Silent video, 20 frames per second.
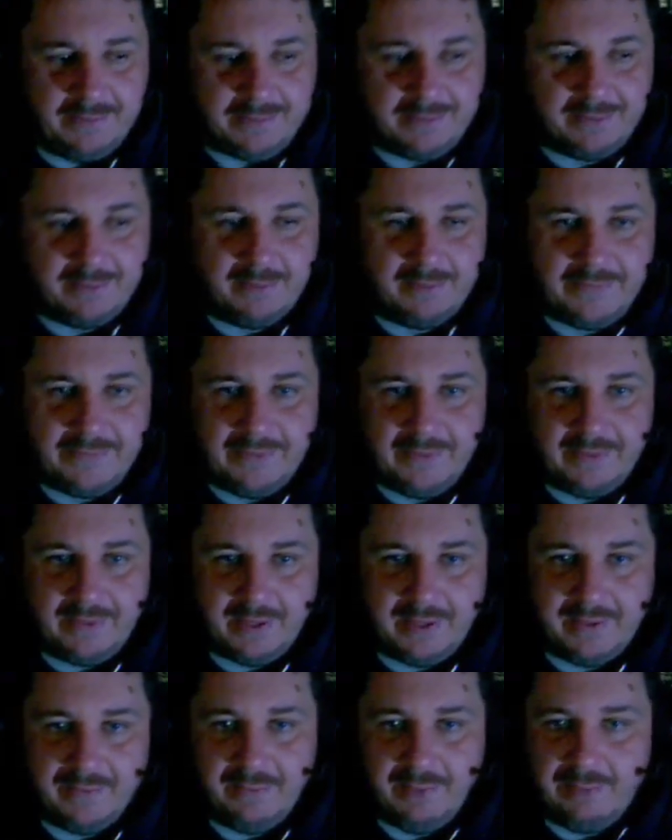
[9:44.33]
from
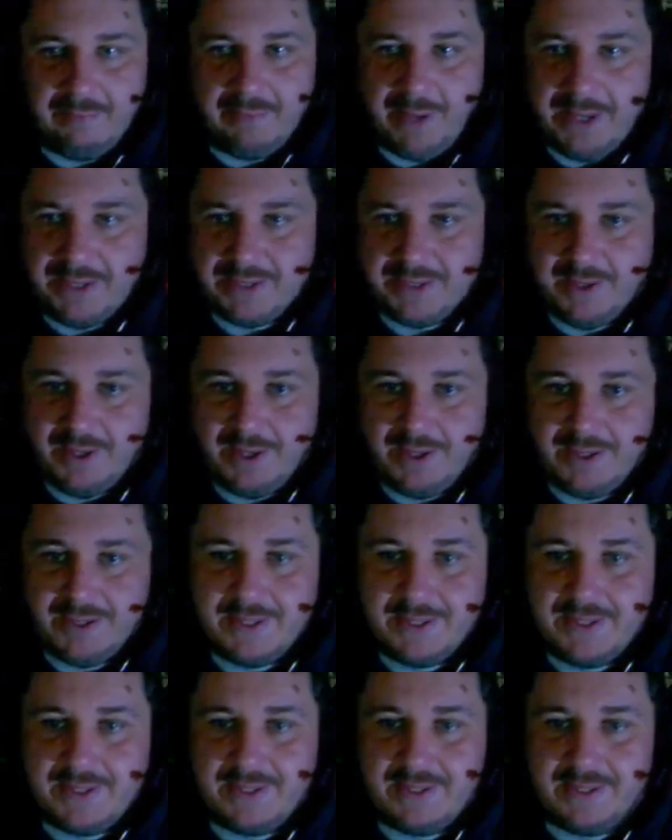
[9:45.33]
like a one base
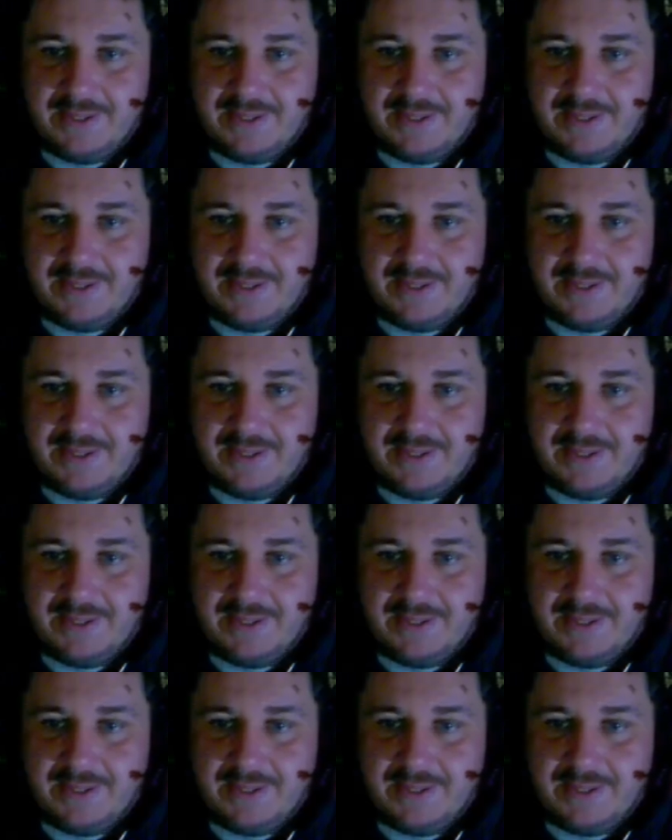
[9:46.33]
Nidus.